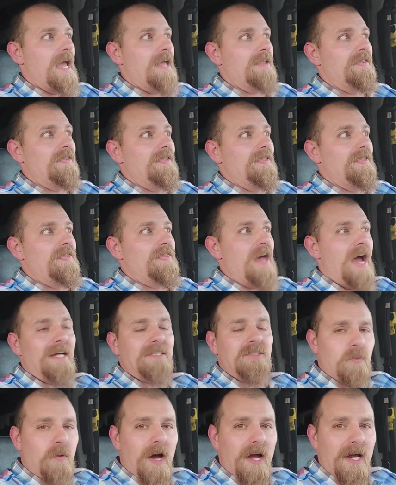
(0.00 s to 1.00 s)
And
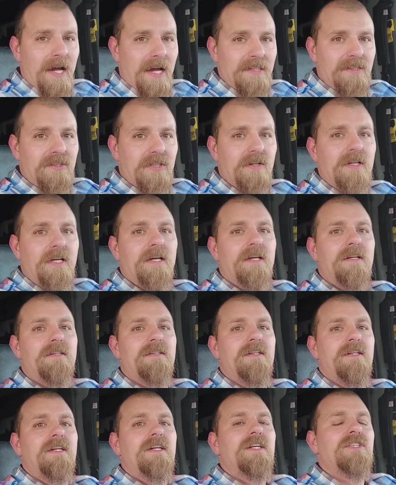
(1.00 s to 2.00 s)
that's why I took it.
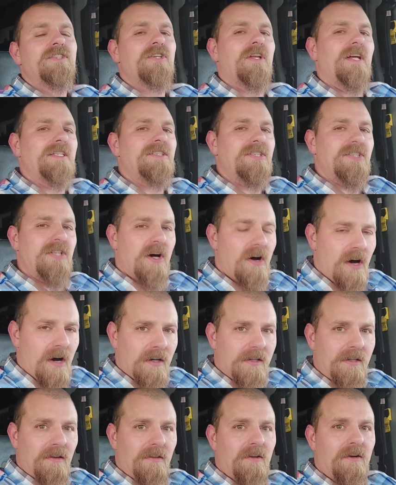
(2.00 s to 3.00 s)
So let's
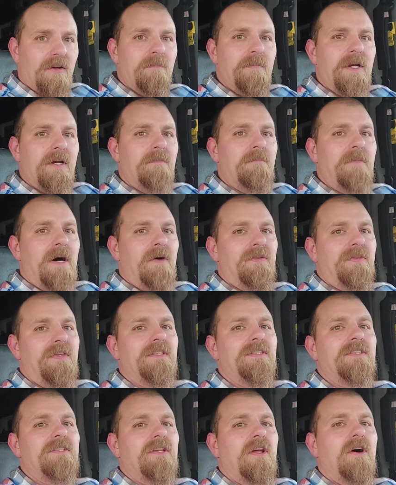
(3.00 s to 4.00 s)
talk a little bit about
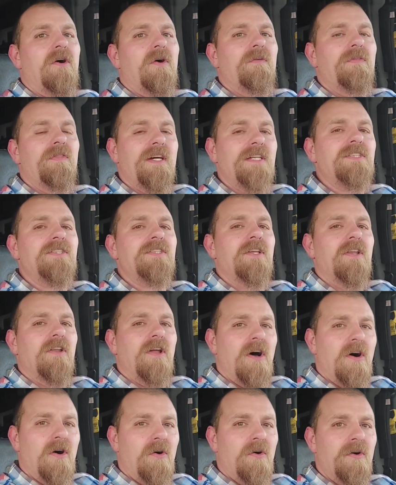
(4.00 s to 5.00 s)
this load. This
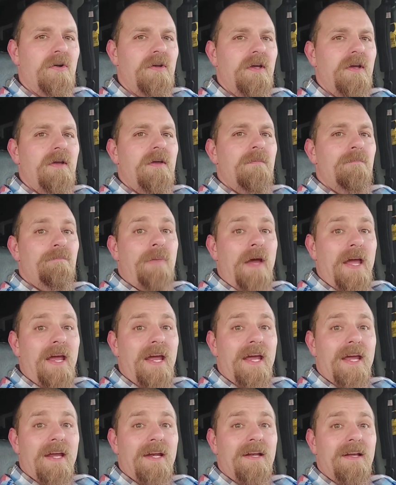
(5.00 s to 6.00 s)
load
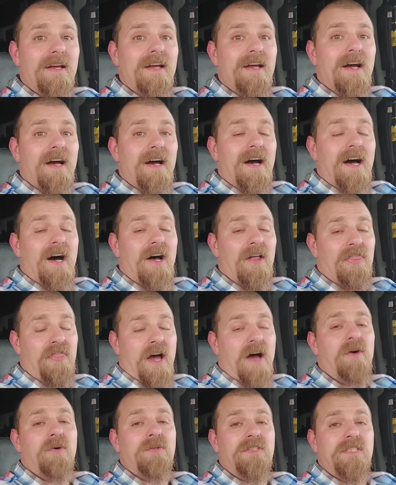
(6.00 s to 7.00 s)
paid
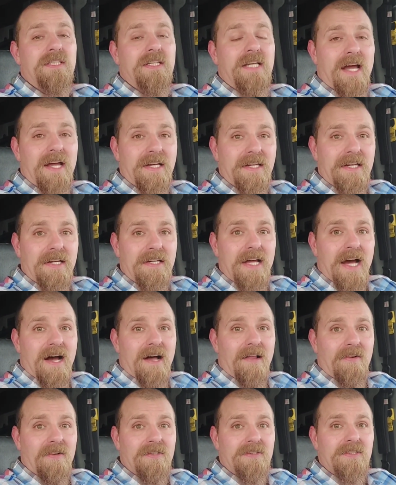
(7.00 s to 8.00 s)

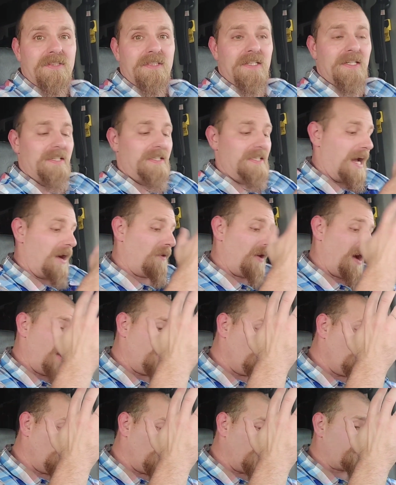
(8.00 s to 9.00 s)
$1,090. Now
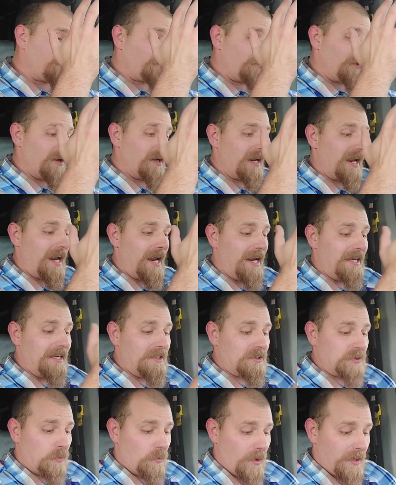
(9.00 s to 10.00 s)
I work for an
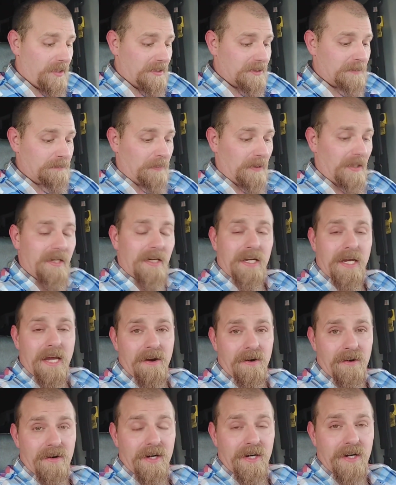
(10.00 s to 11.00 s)
80-20 split
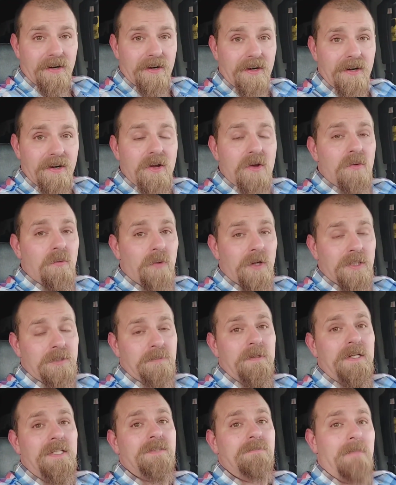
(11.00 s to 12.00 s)
carrier,
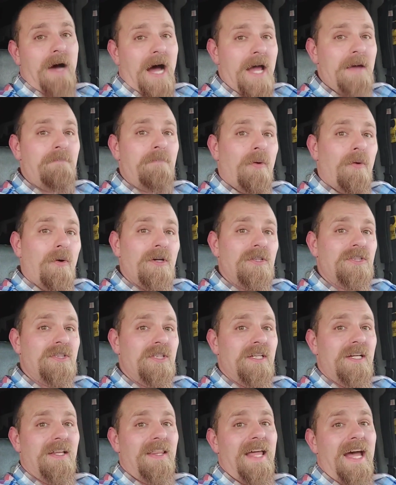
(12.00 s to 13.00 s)
which means my
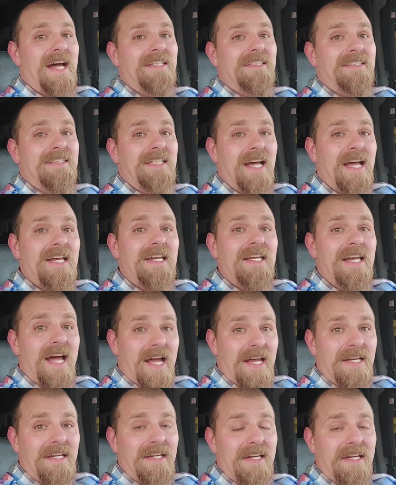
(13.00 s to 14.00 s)
portion of that
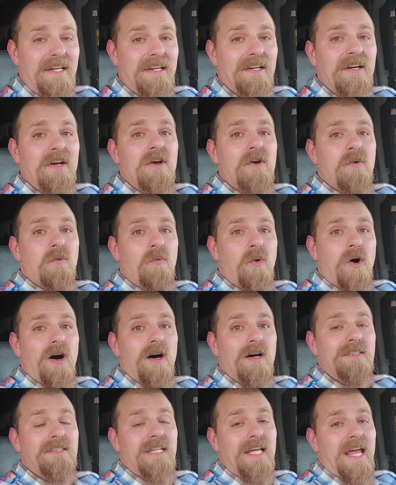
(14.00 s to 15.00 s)
$1,090
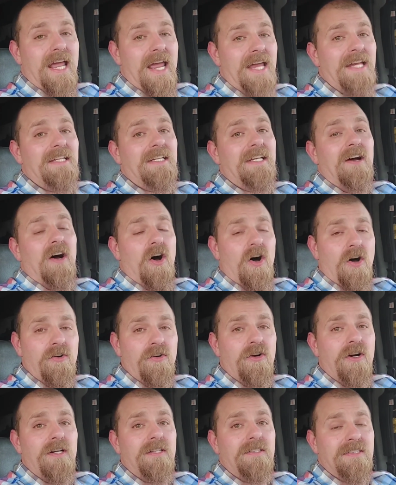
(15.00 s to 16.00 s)
was
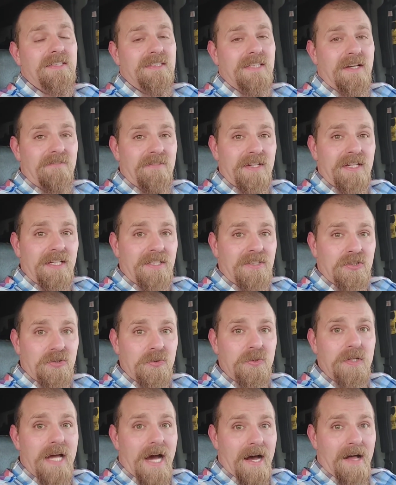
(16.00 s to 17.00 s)

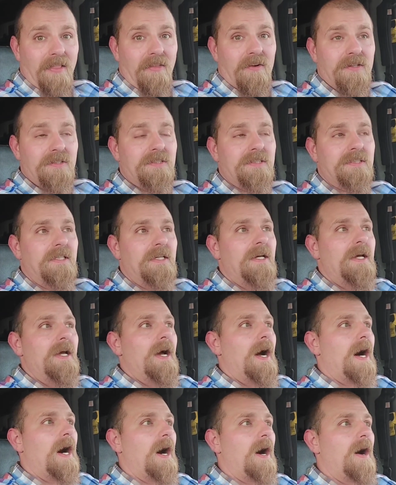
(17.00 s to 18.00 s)
$872.
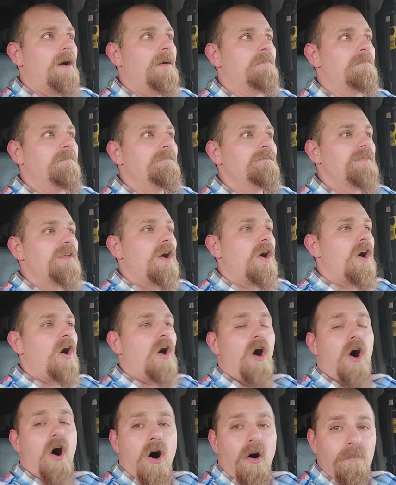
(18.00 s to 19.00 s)

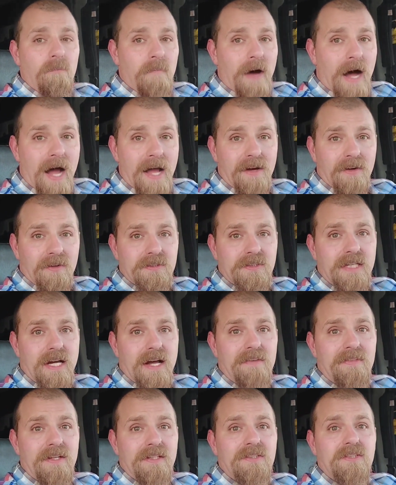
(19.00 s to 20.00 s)
All miles
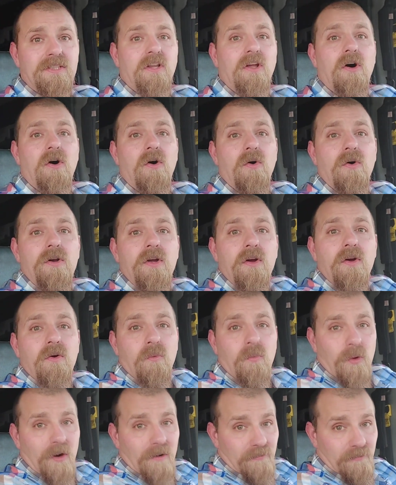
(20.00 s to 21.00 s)
on this load
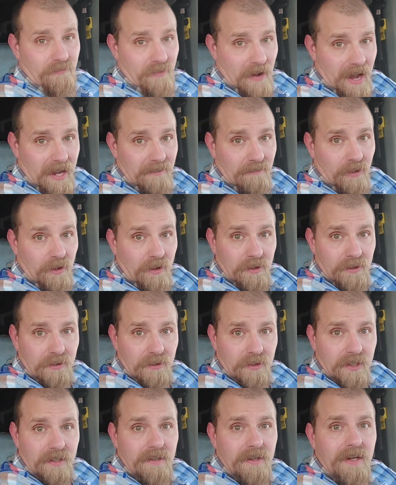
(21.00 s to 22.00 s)
were
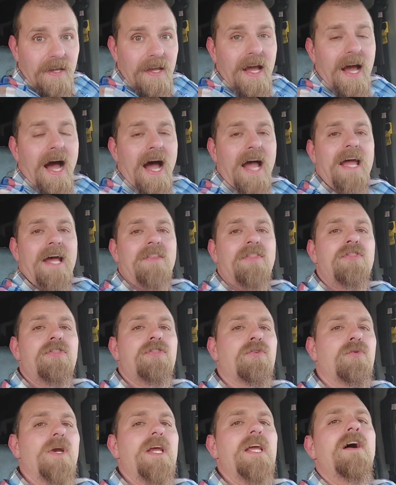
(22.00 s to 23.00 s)
500. I had
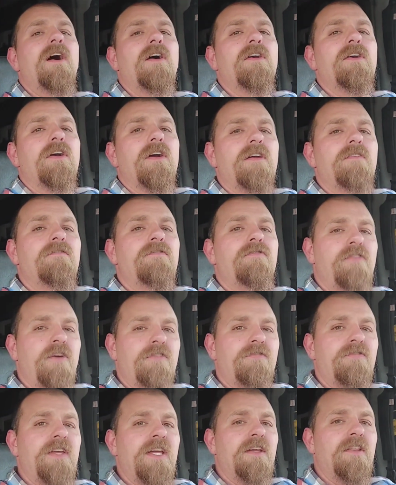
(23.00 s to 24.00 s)

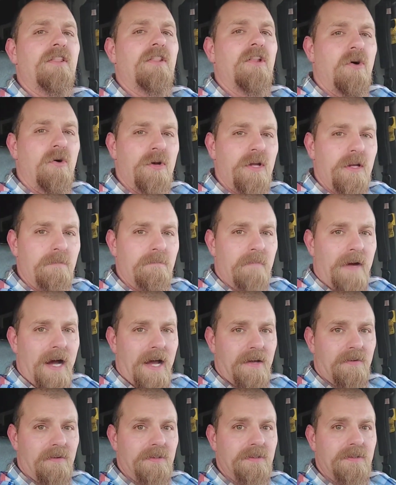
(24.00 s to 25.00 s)
350 loaded
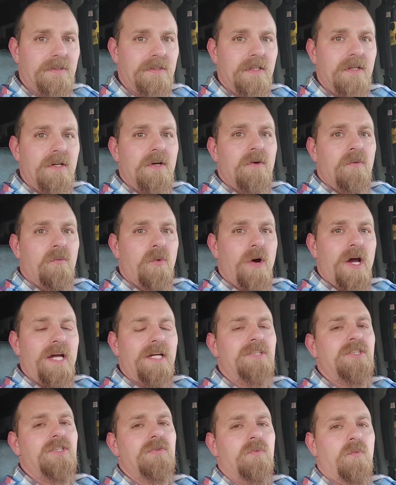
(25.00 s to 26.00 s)
miles,
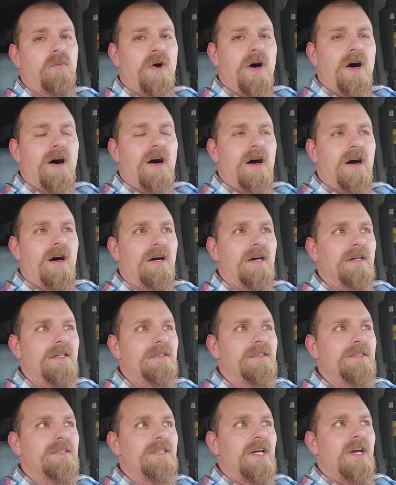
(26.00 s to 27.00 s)
which
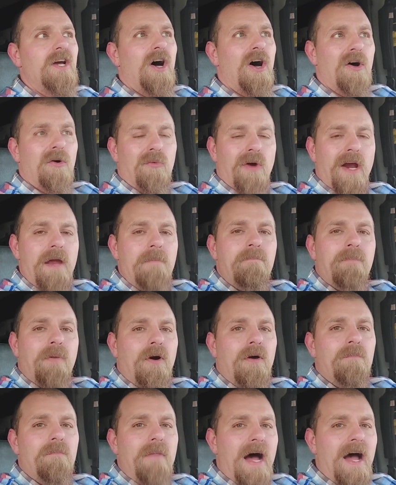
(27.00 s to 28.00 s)
was a rate
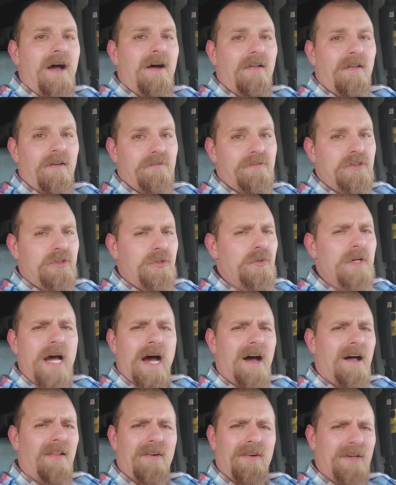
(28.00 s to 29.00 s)
per mile of
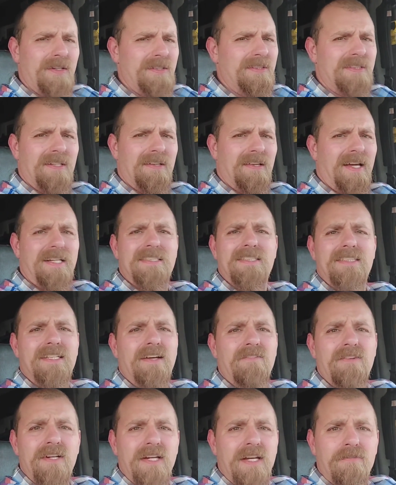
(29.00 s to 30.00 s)

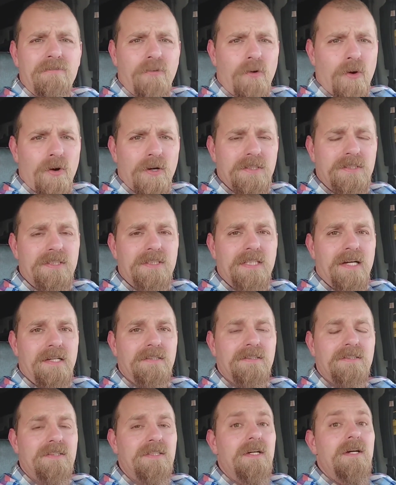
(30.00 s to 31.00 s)

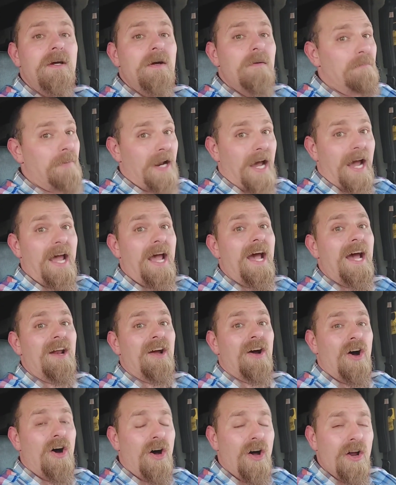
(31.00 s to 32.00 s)
$2.74, but I had
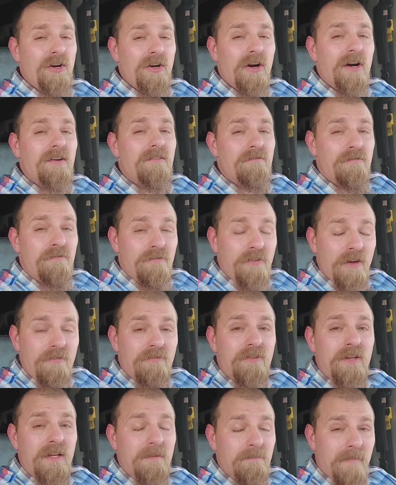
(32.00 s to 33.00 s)
a
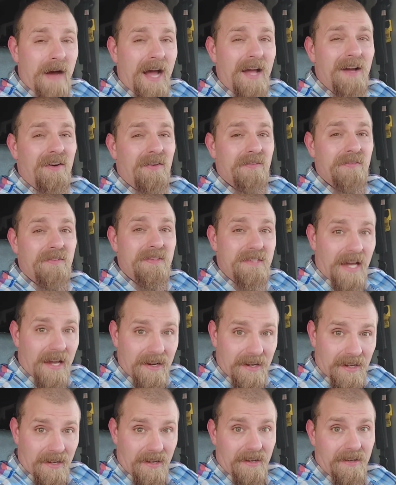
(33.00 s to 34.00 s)
150-mile
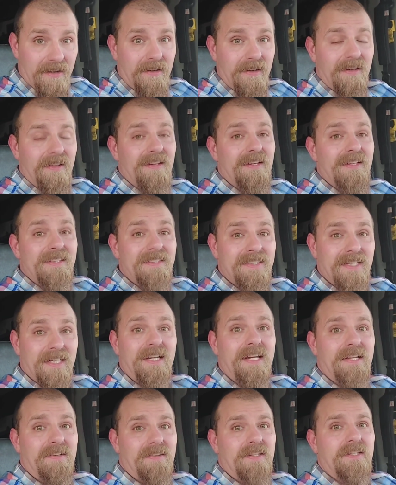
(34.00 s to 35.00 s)
deadhead to
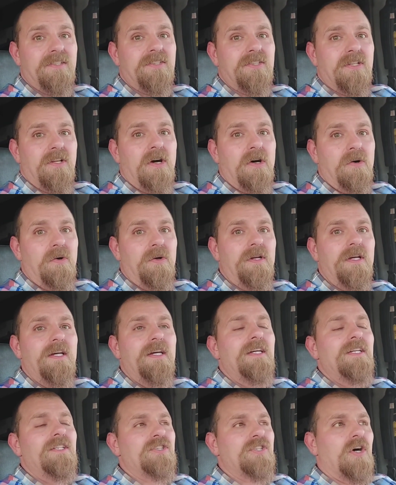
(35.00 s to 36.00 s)
get this load.
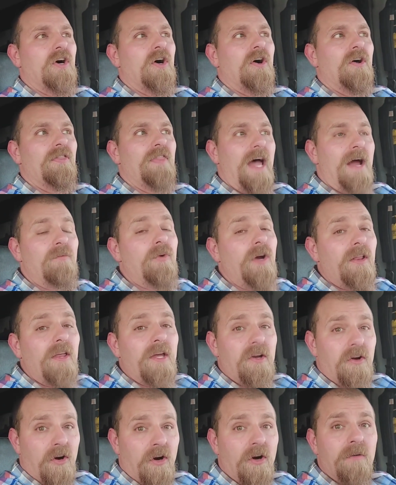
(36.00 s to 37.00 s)
So that really